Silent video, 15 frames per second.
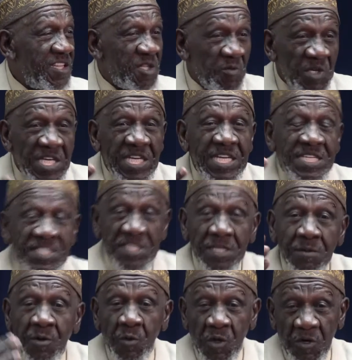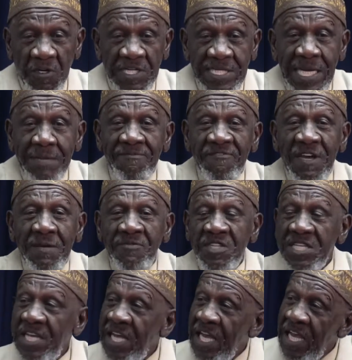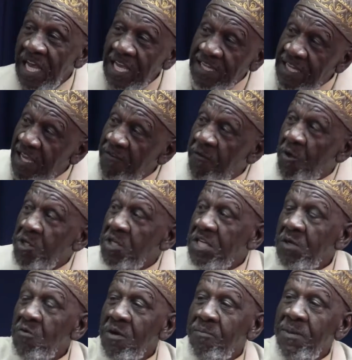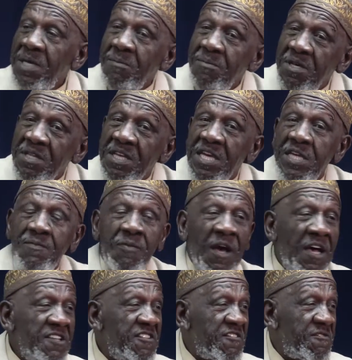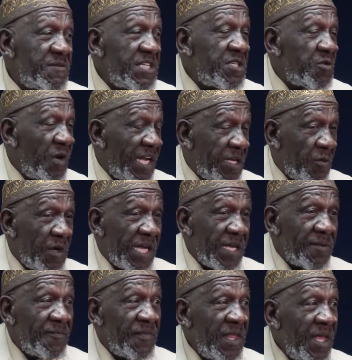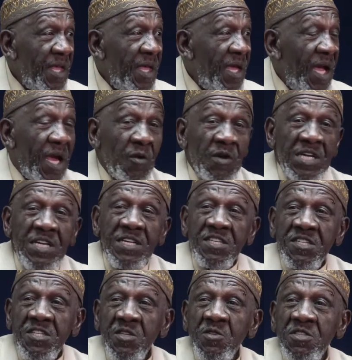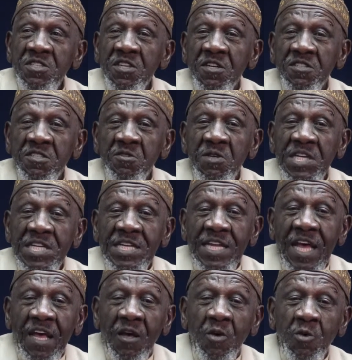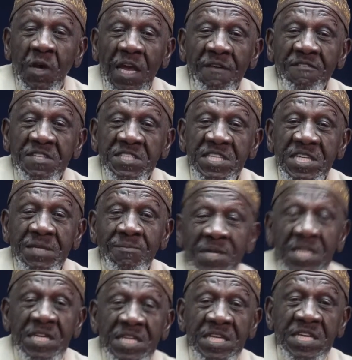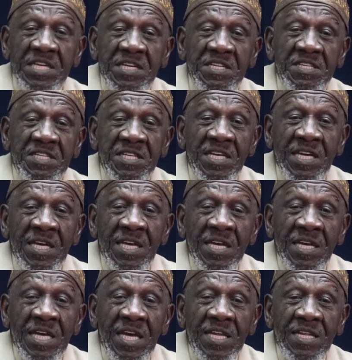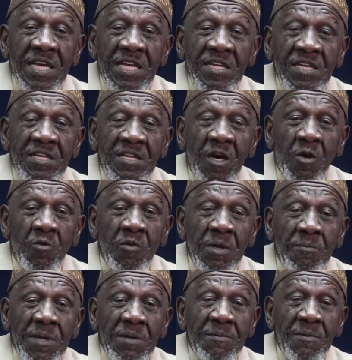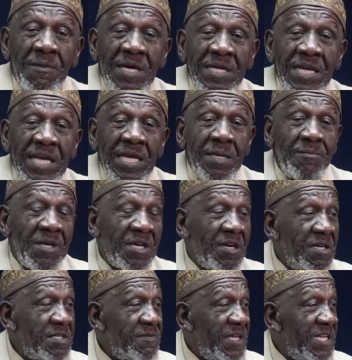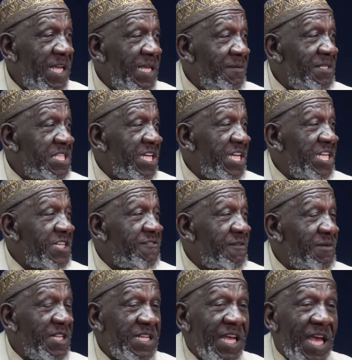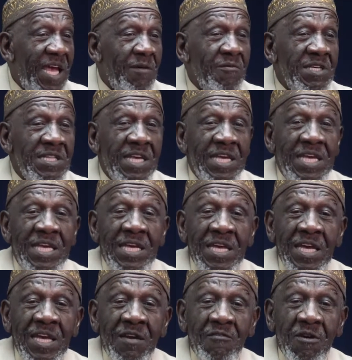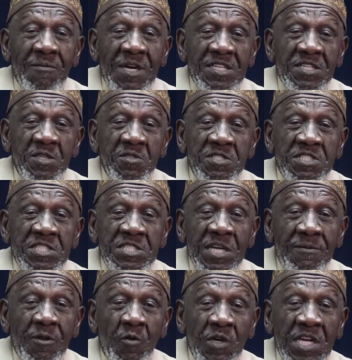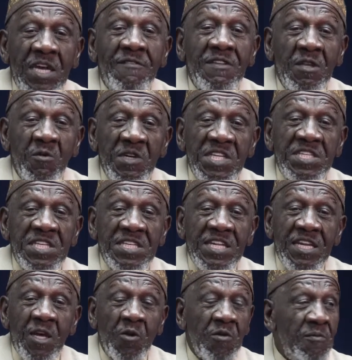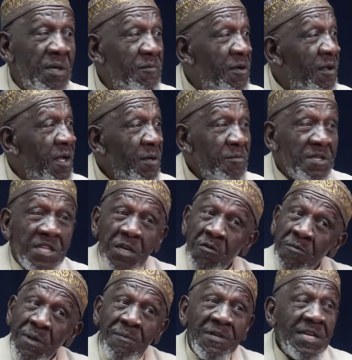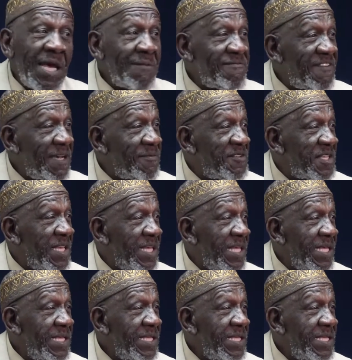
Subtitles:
3-syllable word, NAPVAPSI, and therefore you can remember the 8 parts of speech right away. I run into students on the street now who haven't seen me in years, and they don't remember my name because my name changed from the time when they were my students or something, whatever the reason is, they don't remember, but they remember NAPVAPSI.